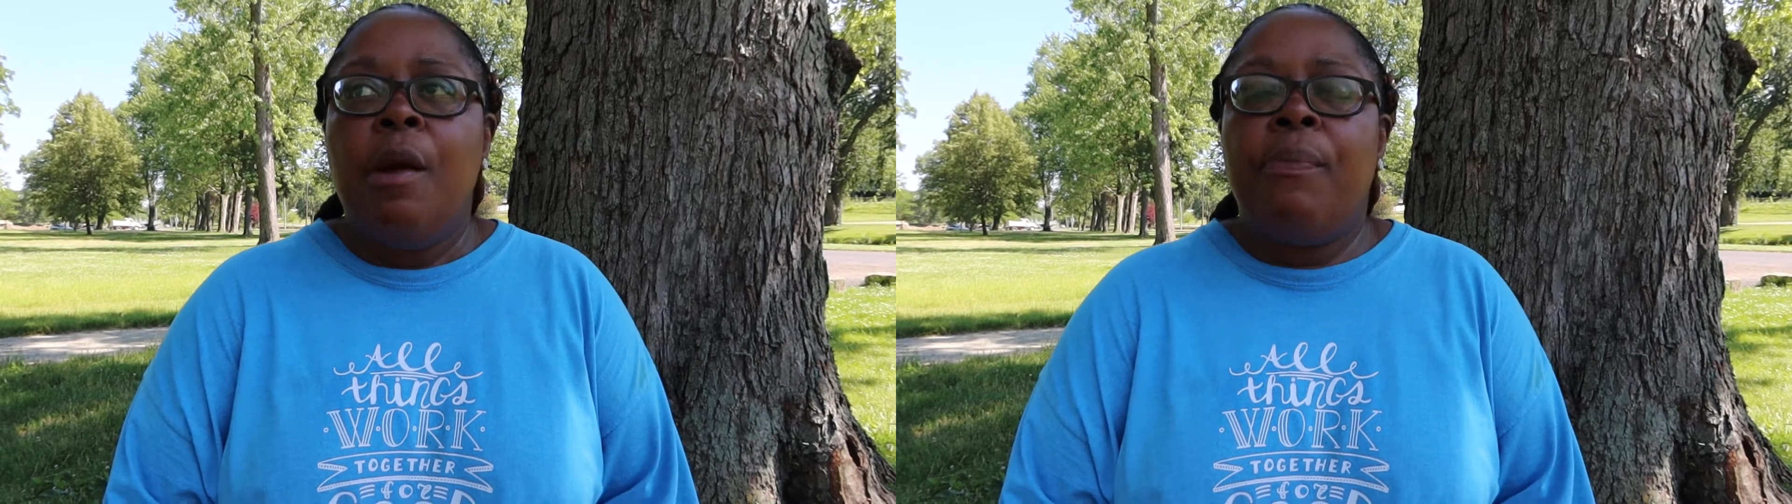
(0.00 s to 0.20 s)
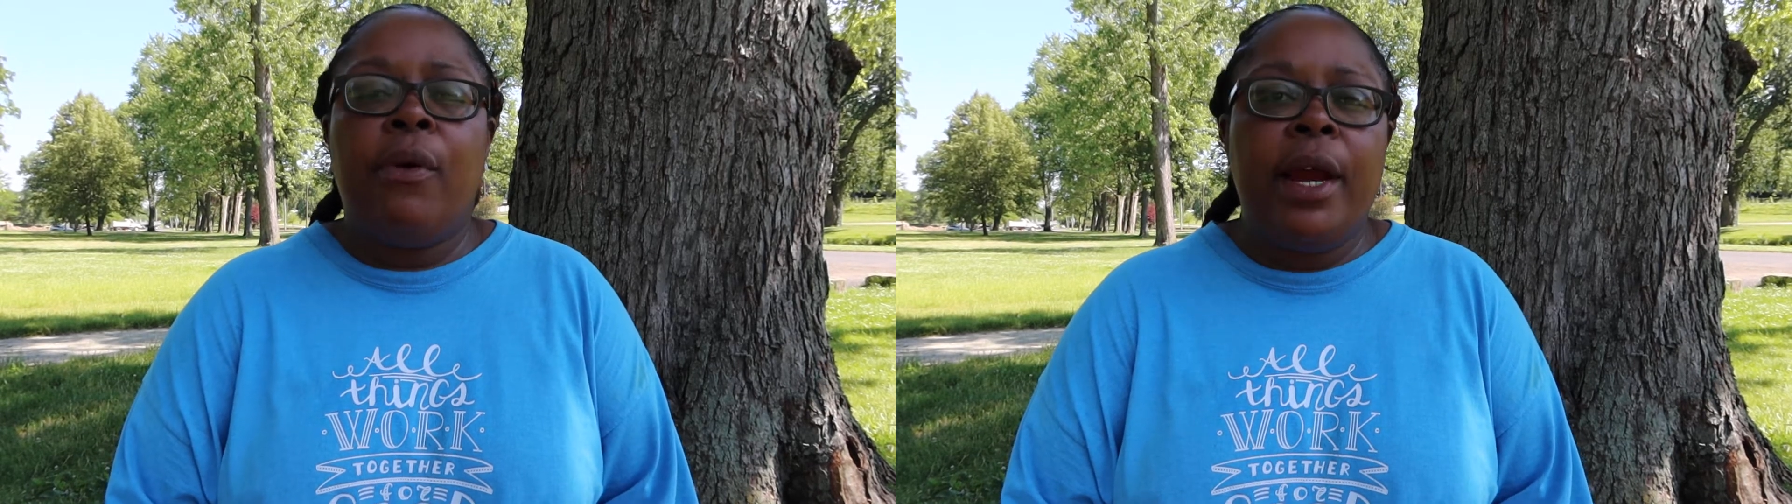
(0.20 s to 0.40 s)

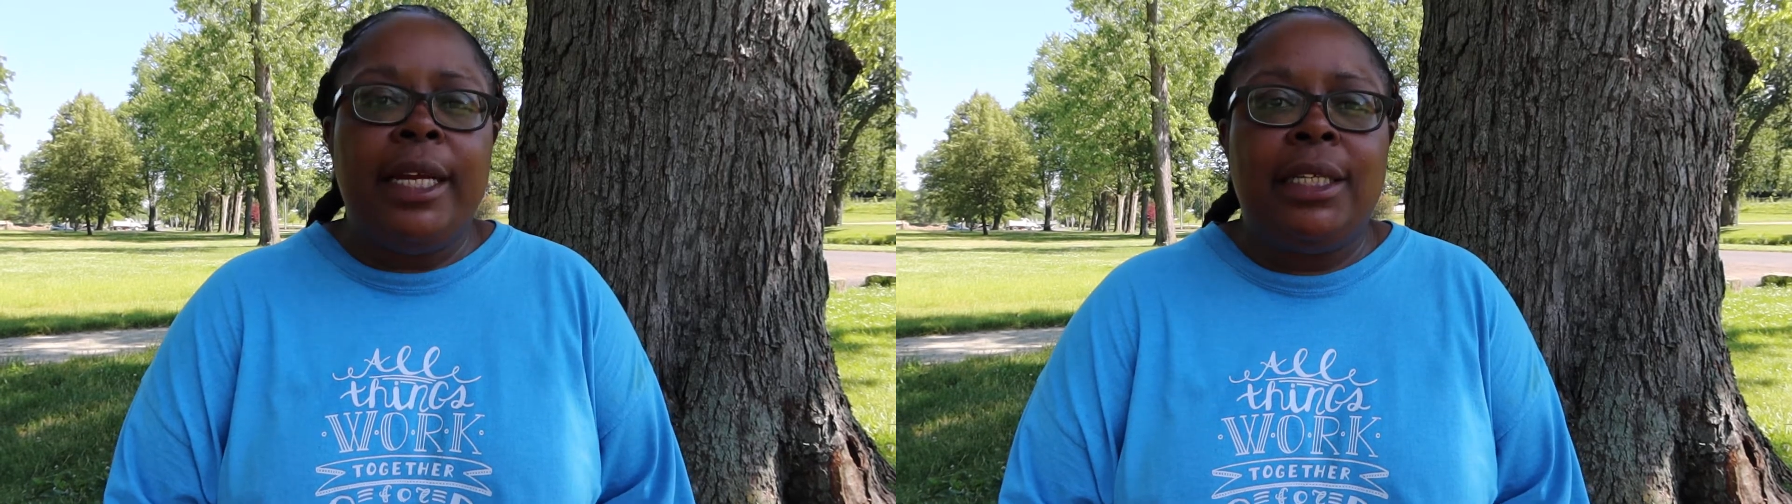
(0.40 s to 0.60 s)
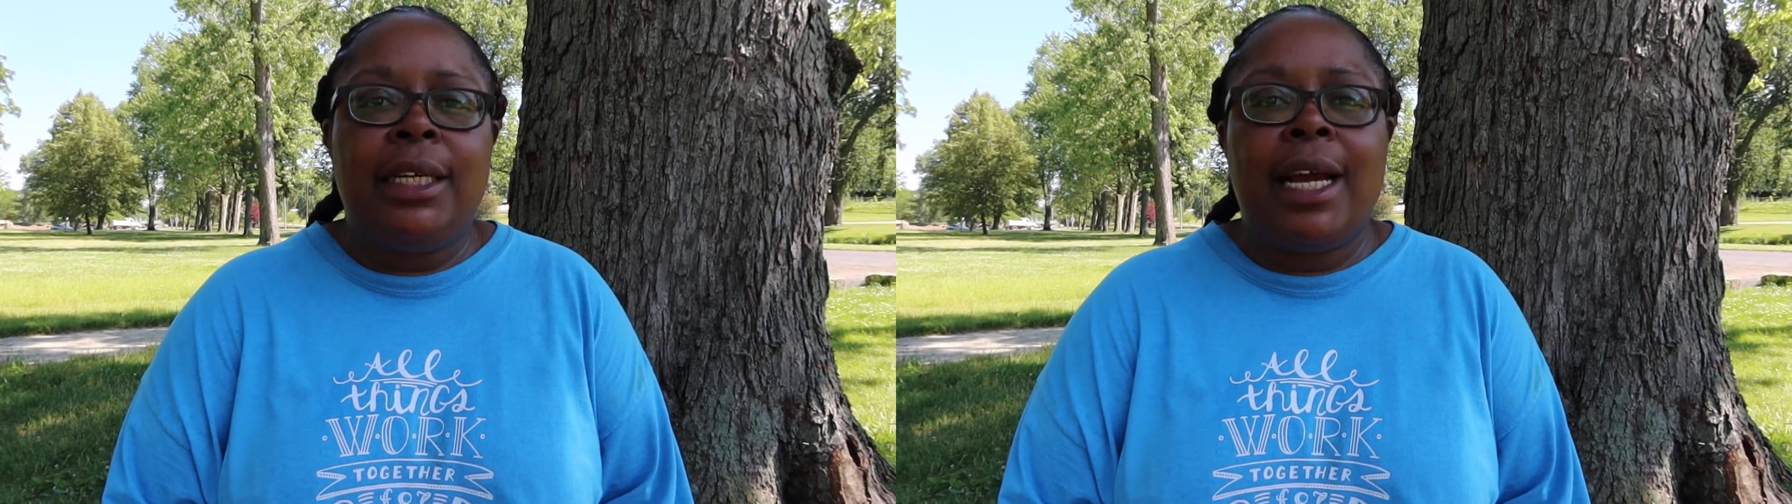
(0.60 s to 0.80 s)

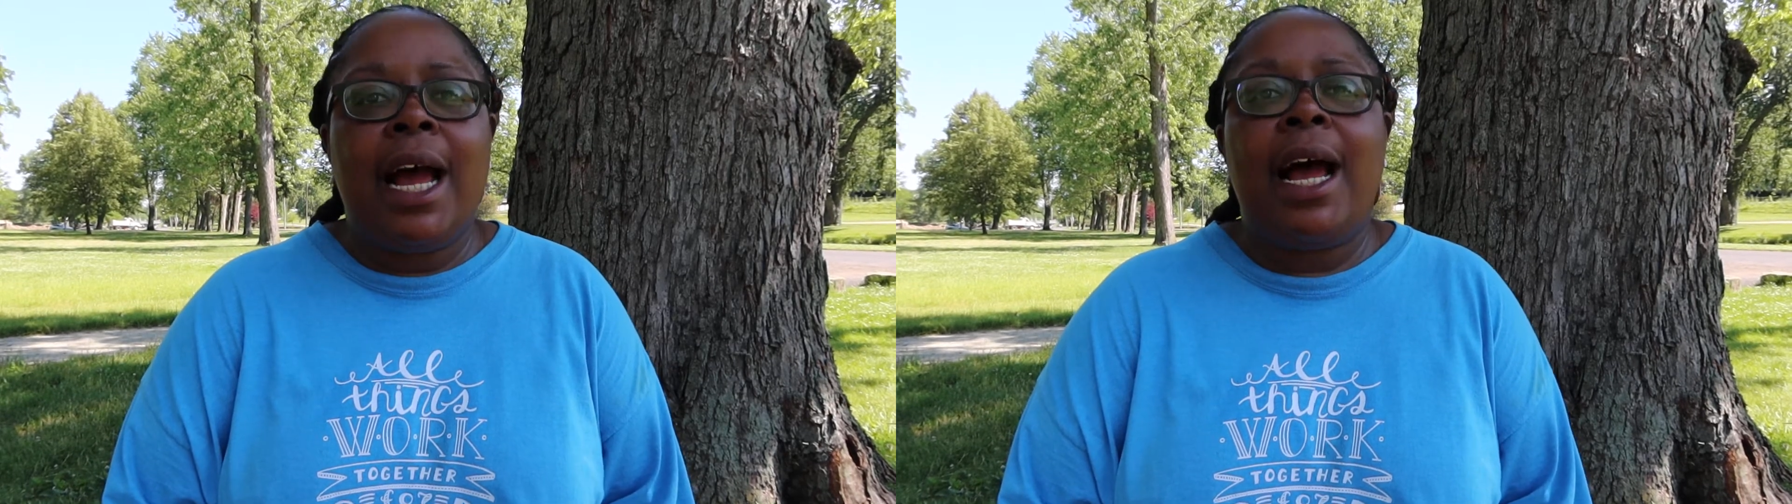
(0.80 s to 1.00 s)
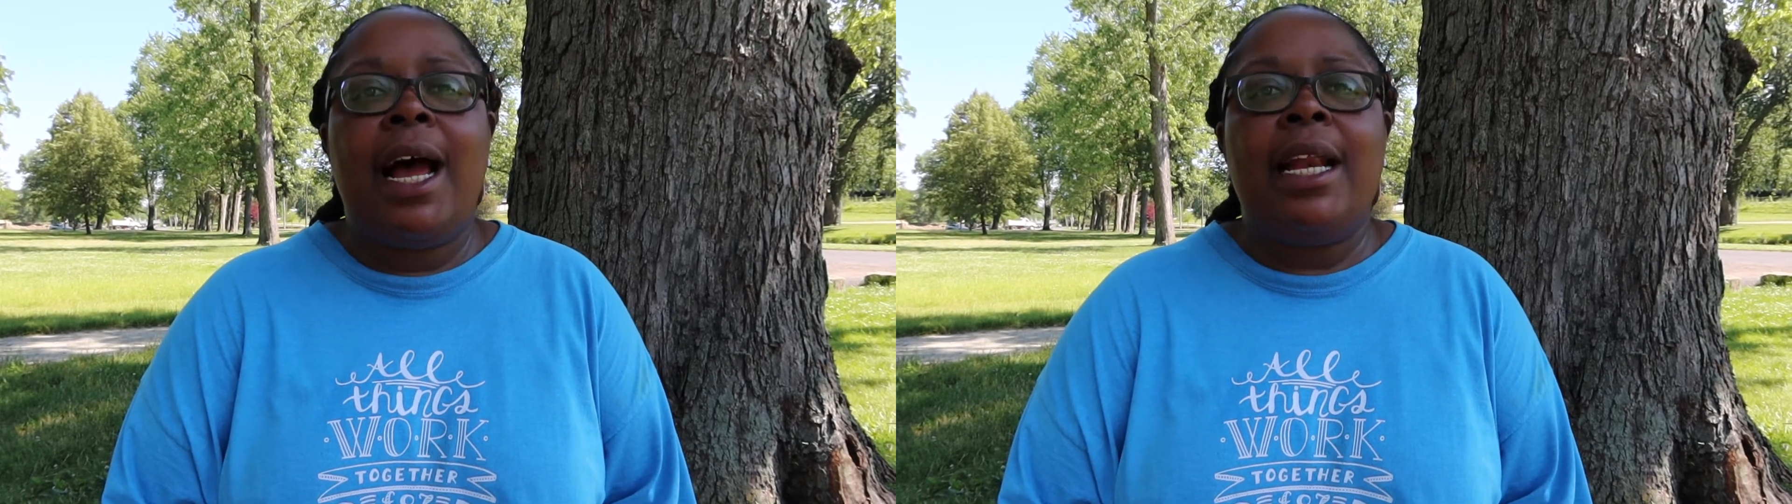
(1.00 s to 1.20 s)
praying to
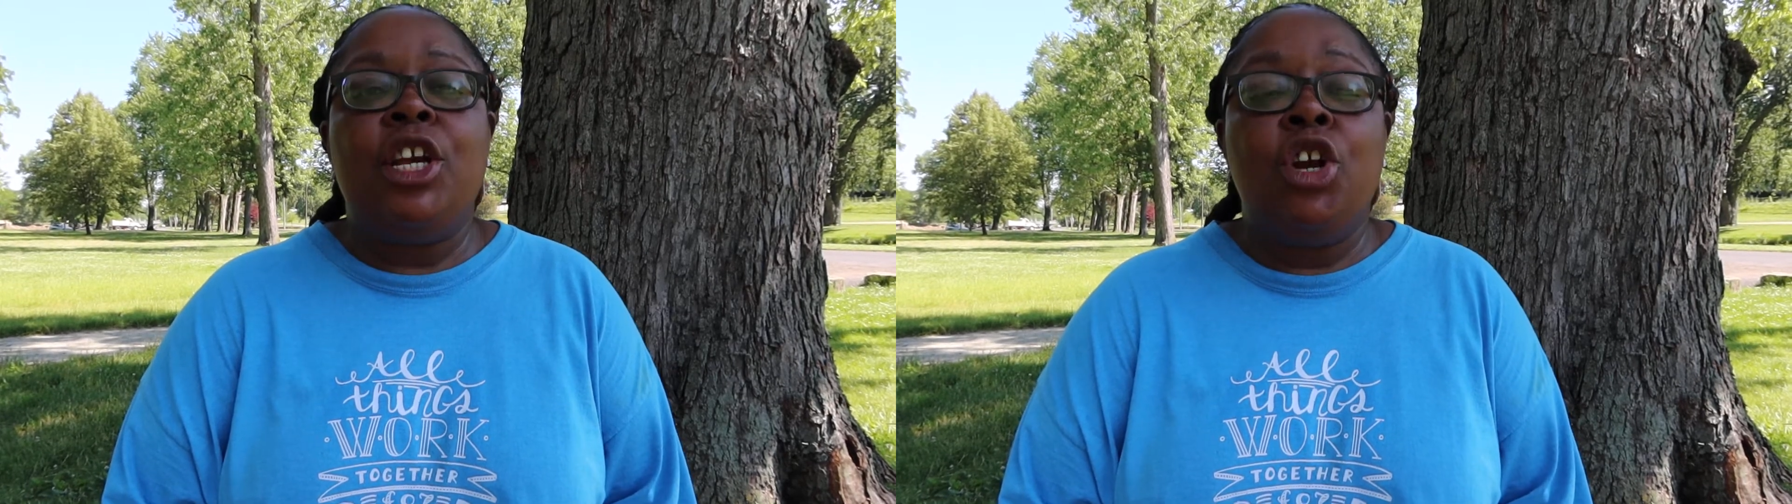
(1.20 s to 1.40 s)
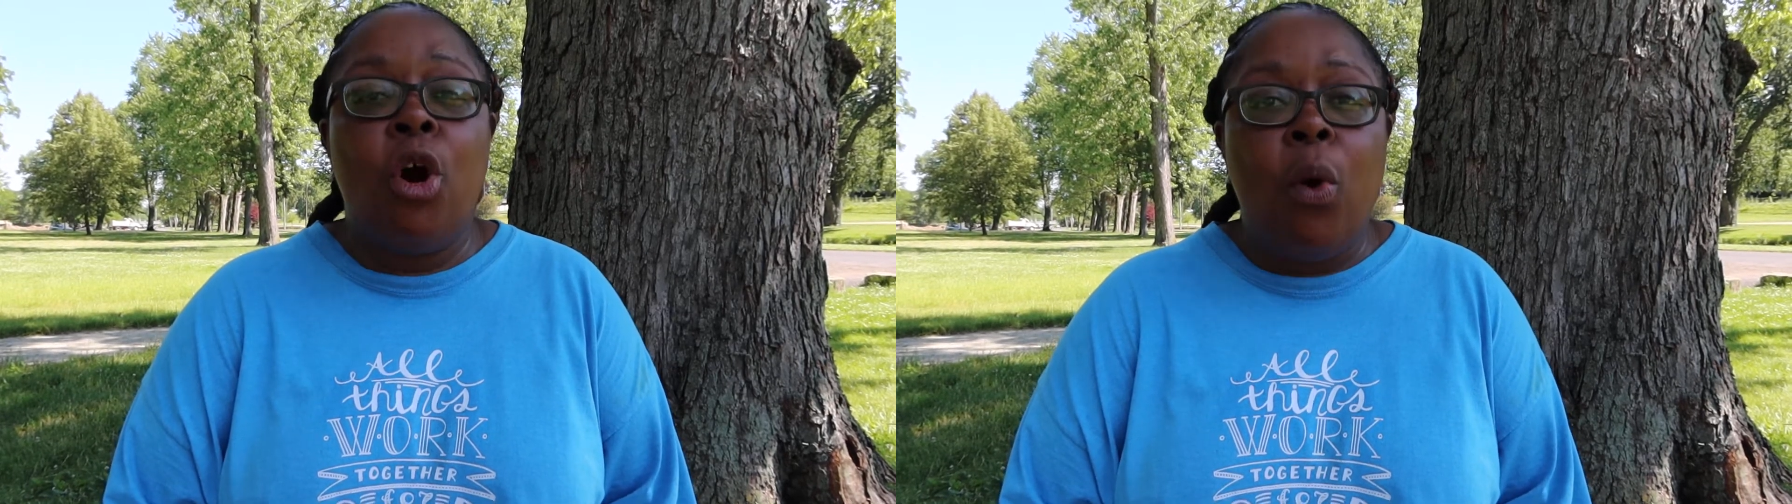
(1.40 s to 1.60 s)
God,
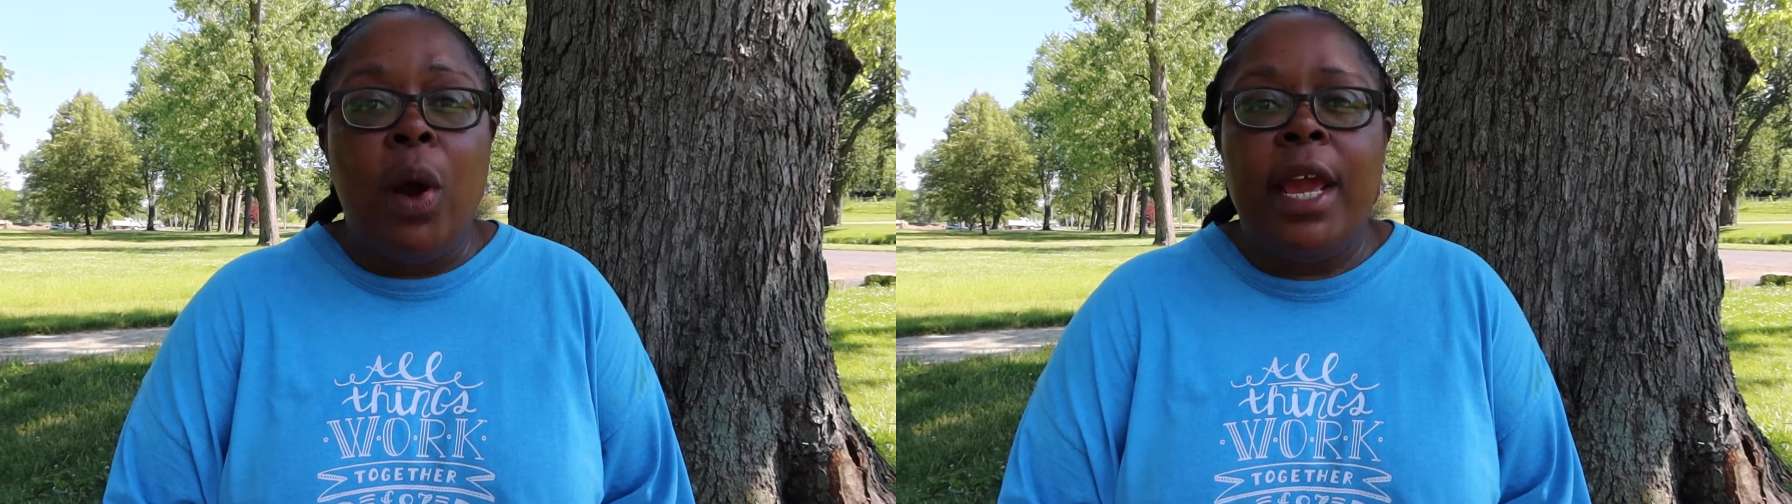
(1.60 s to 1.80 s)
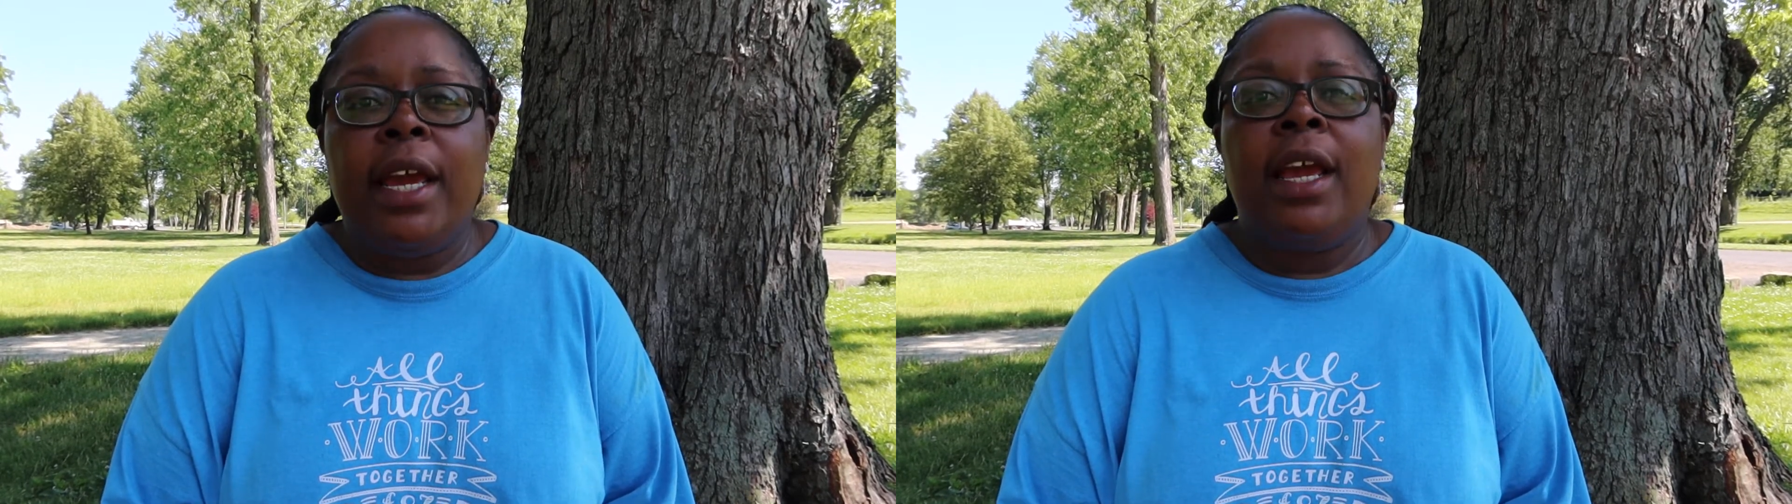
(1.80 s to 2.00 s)

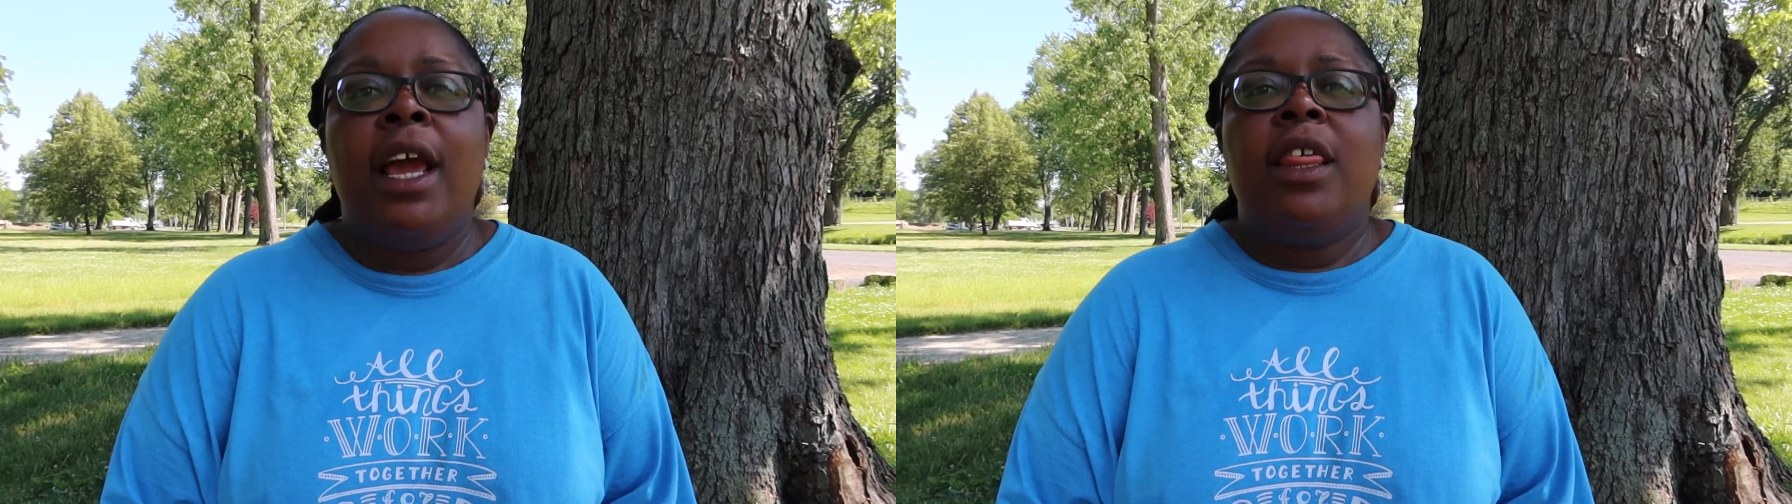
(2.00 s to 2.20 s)
knowing